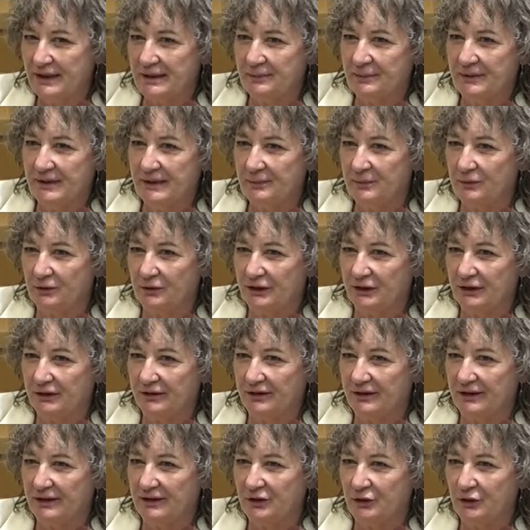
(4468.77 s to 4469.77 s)
many people do
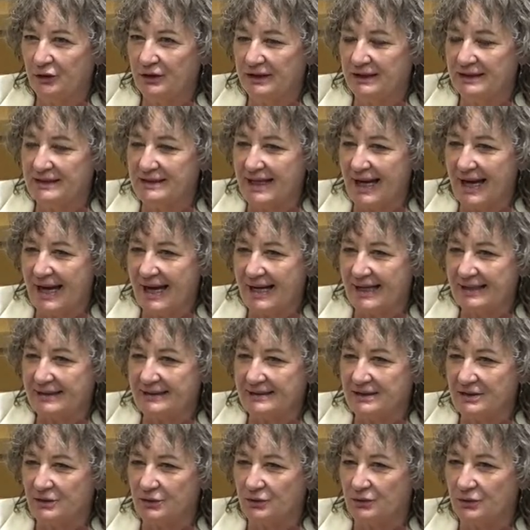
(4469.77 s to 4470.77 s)
you think you need to
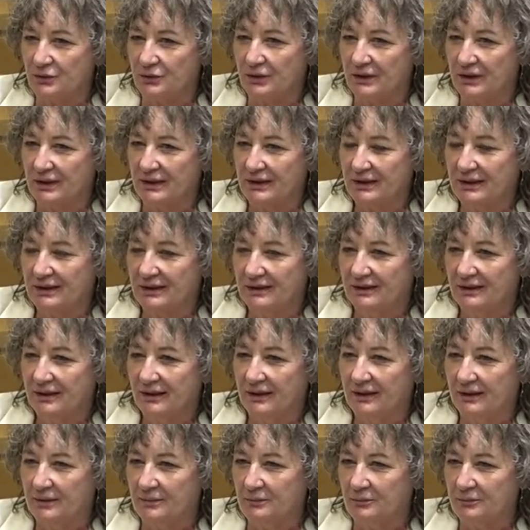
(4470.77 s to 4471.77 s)
add to
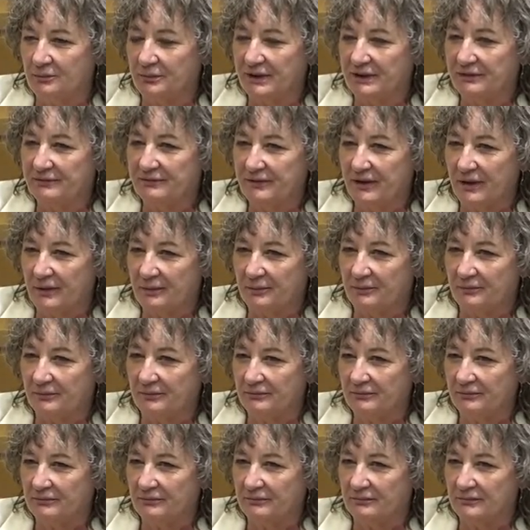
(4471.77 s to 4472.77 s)
beef up
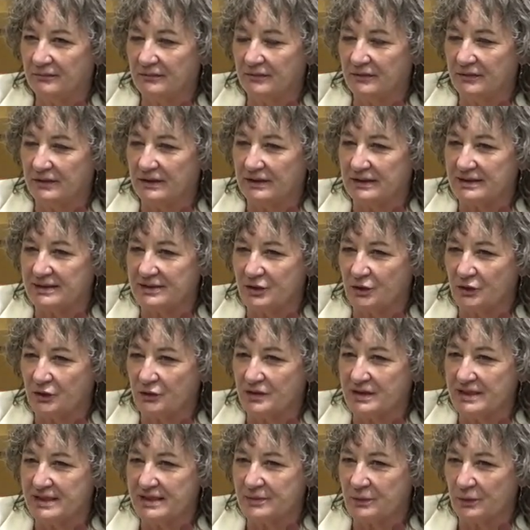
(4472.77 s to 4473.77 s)
the
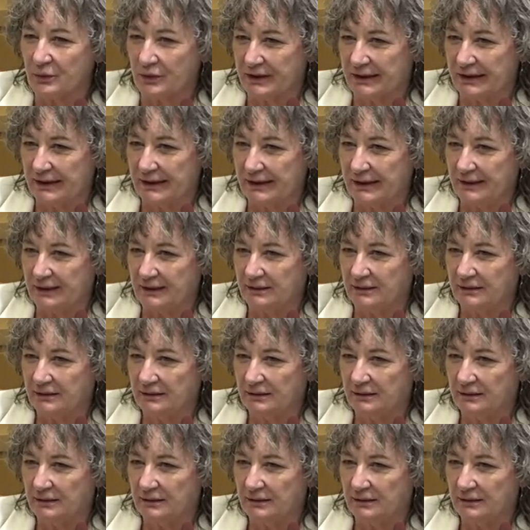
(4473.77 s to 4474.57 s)
service we're getting?